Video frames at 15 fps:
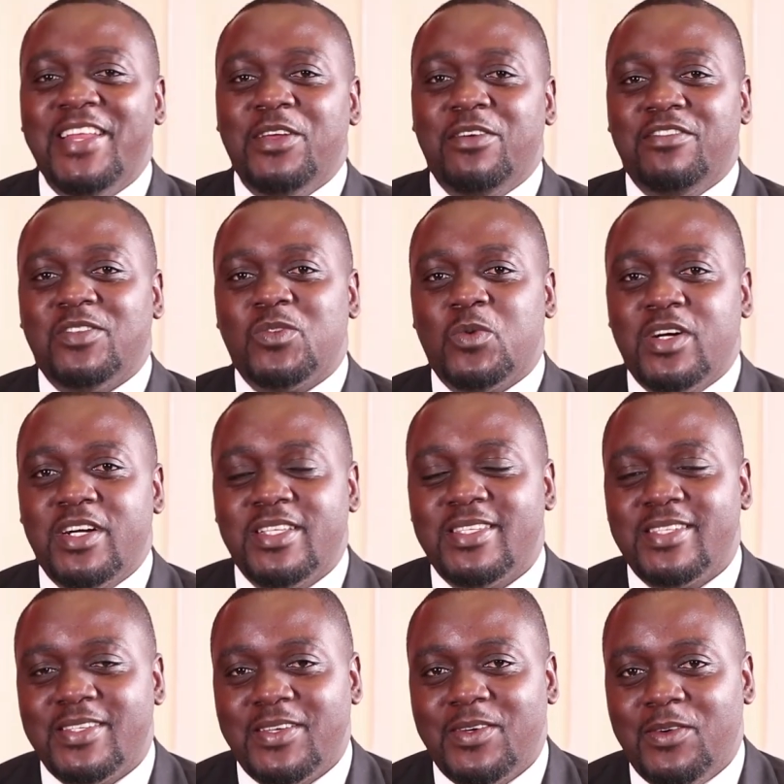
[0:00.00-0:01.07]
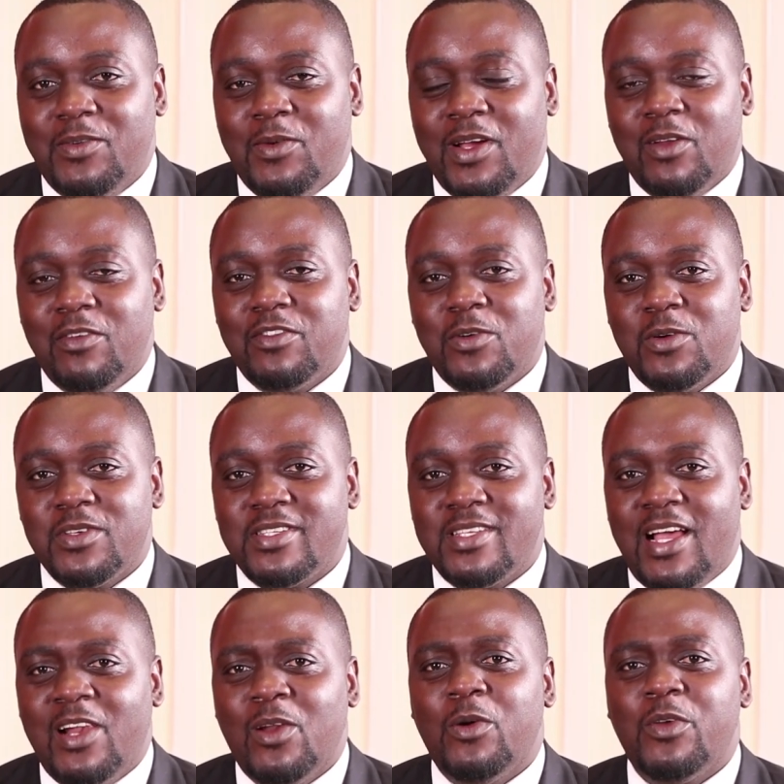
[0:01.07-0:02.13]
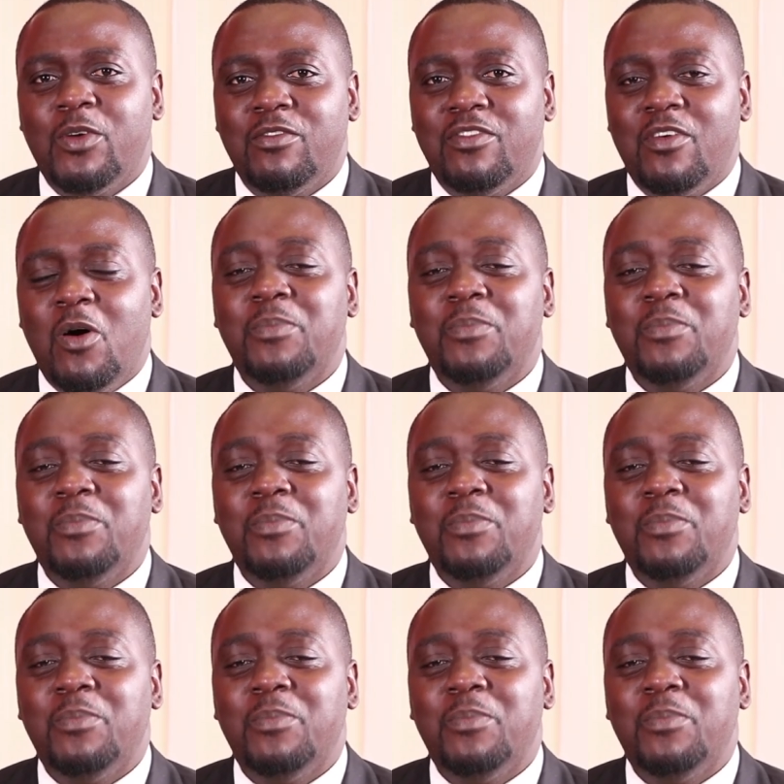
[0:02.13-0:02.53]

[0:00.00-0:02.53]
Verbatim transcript: any of his words. Well, of course, a lot of